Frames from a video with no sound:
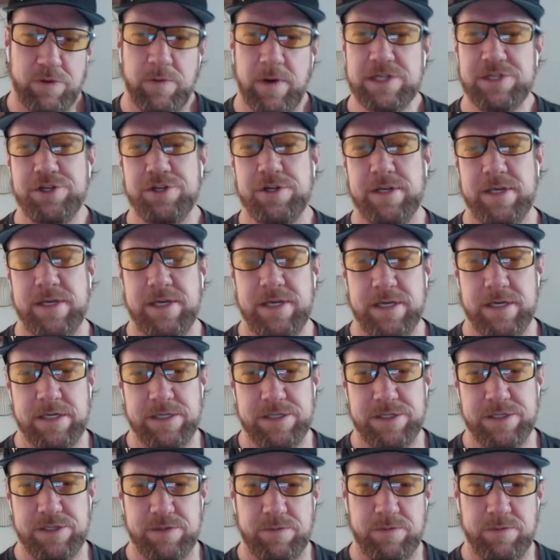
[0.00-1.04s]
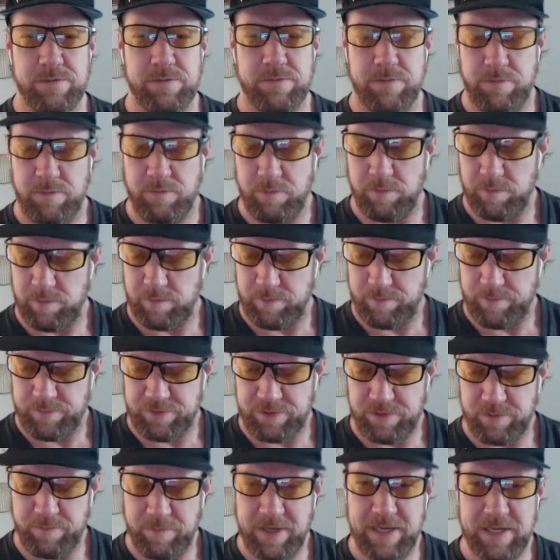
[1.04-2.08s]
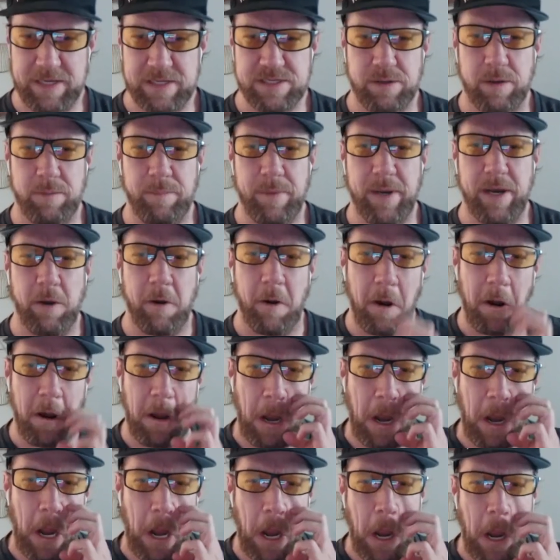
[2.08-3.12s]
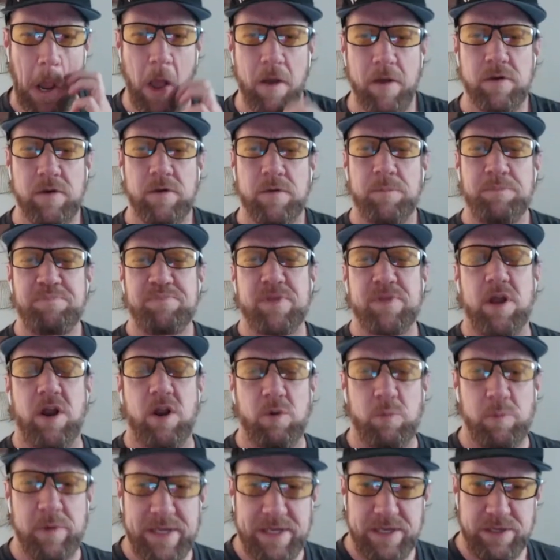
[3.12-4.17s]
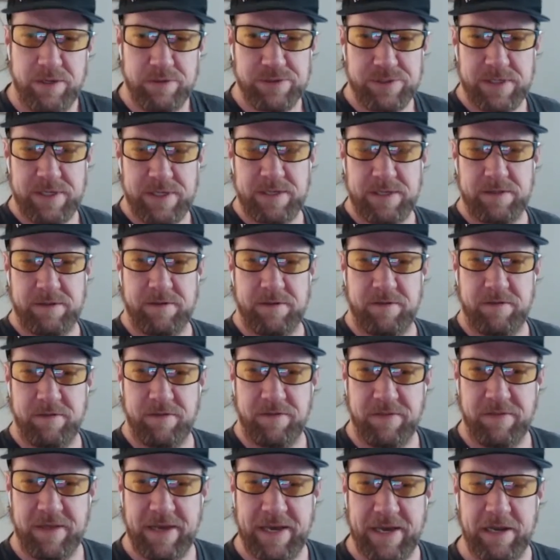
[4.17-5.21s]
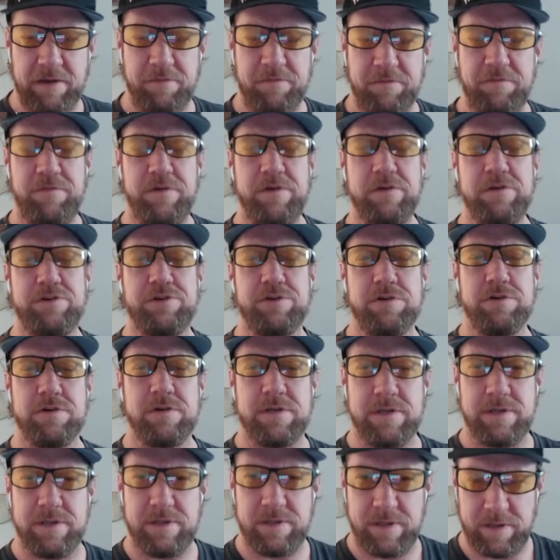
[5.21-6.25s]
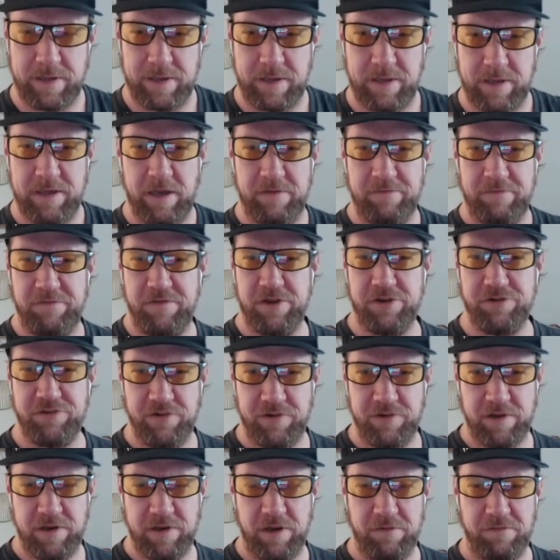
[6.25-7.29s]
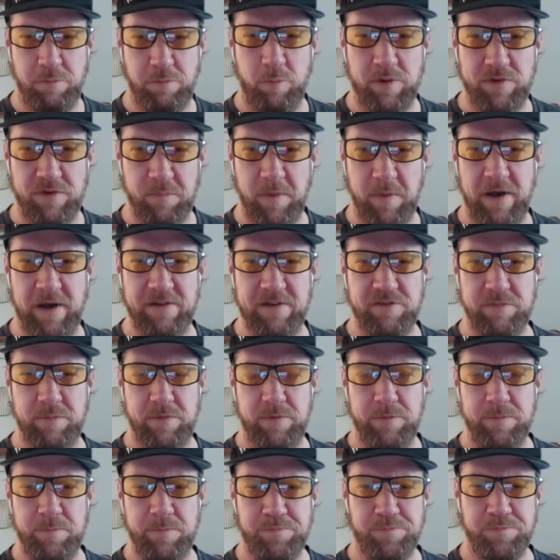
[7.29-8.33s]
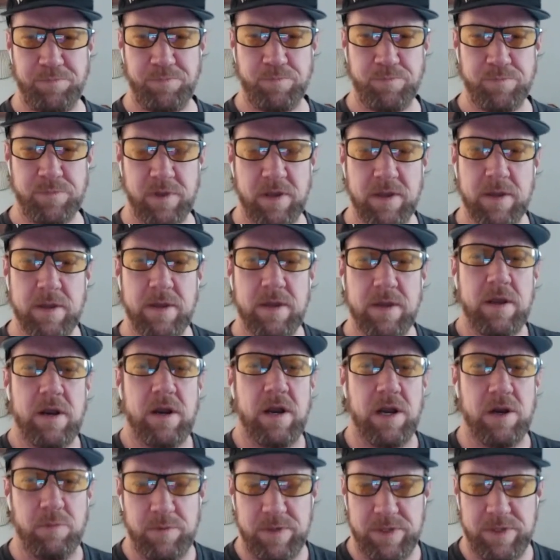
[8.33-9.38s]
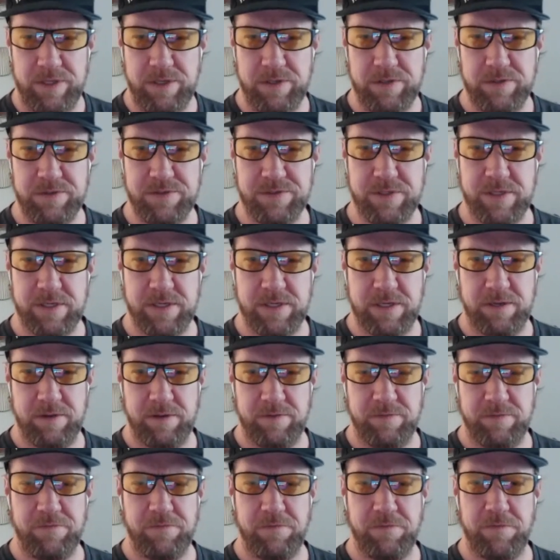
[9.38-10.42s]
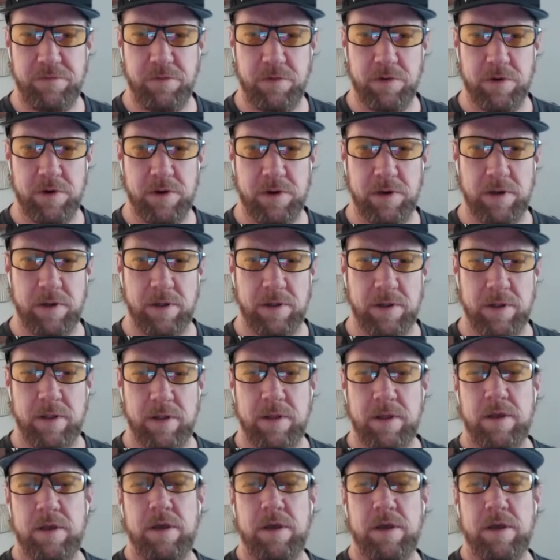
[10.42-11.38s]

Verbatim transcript: the question is to me is about are we using that future vision of what's possible, are we using it for